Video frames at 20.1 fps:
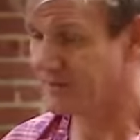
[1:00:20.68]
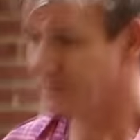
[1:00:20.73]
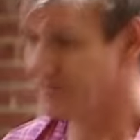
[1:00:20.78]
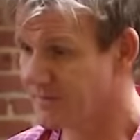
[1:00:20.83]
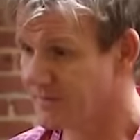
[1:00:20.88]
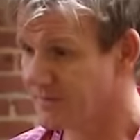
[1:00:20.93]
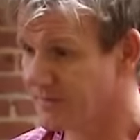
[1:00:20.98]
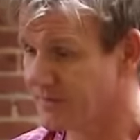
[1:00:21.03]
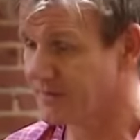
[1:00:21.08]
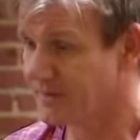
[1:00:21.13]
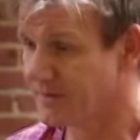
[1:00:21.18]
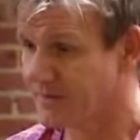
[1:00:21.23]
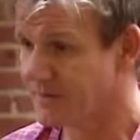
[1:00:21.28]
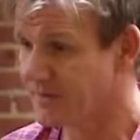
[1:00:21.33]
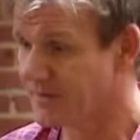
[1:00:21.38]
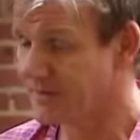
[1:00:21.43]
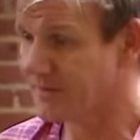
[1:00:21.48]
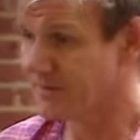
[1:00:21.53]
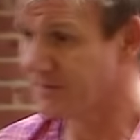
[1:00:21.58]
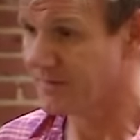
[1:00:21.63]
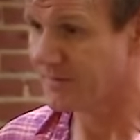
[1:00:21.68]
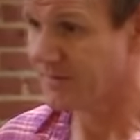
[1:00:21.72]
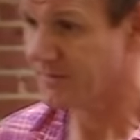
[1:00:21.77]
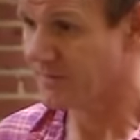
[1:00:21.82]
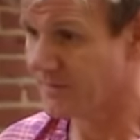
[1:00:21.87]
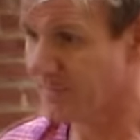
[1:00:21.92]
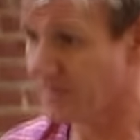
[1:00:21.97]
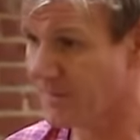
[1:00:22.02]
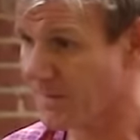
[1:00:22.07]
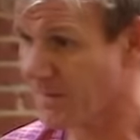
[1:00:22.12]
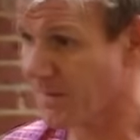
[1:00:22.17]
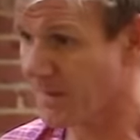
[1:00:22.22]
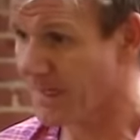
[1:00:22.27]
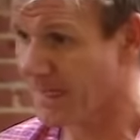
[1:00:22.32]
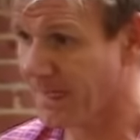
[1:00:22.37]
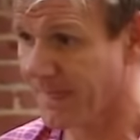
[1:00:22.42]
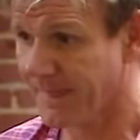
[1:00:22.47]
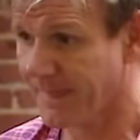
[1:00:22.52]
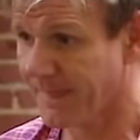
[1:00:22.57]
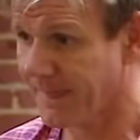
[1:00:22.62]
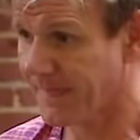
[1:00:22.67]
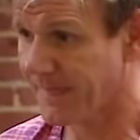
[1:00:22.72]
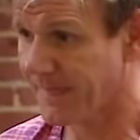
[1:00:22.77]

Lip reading: mom moves in to run the hotel the next day.